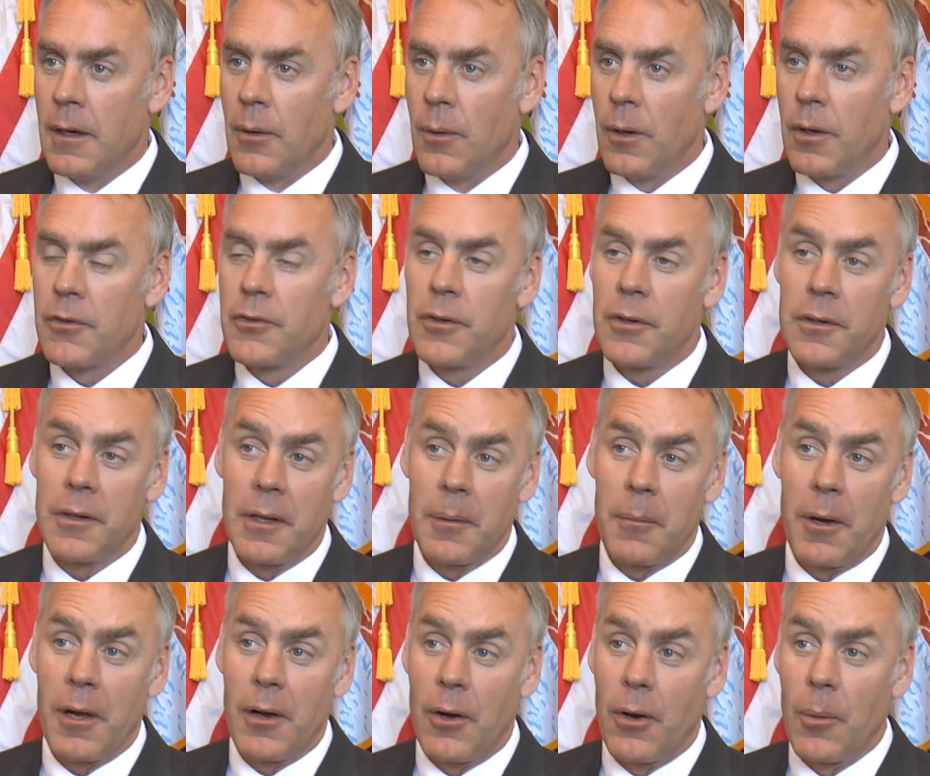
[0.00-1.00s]
Well, certainly in
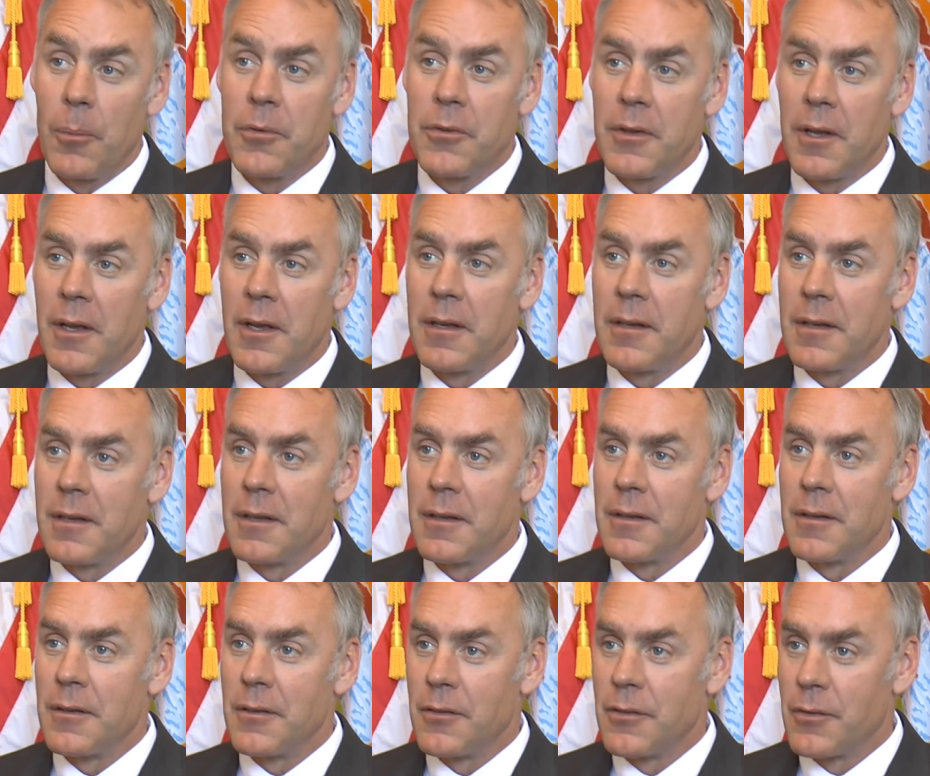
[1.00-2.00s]
my home state
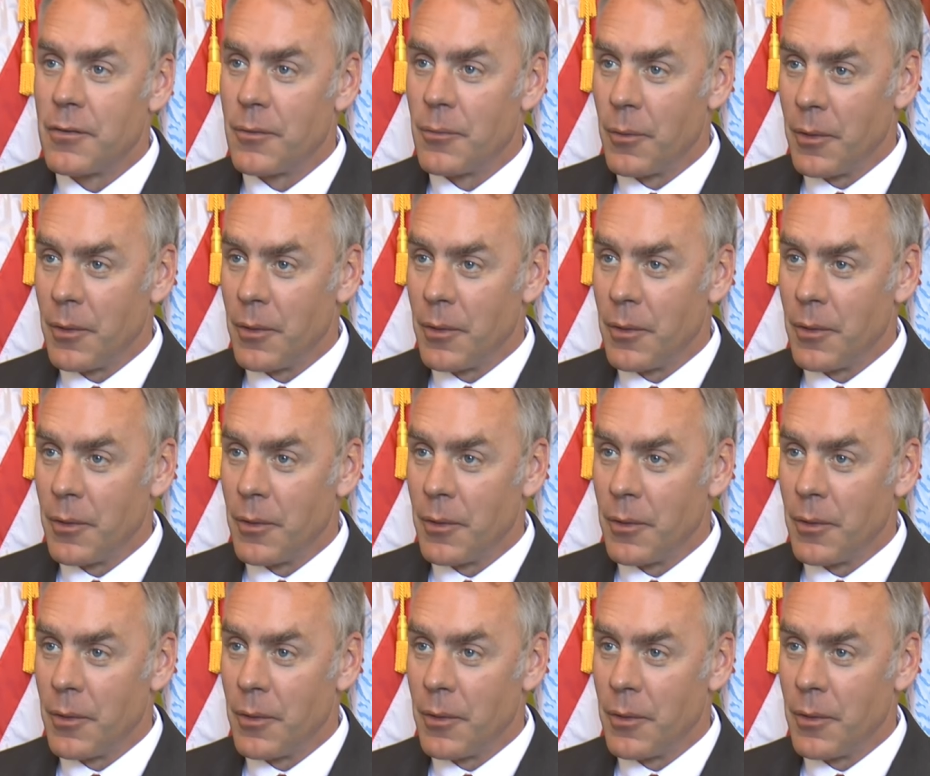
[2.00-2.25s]
is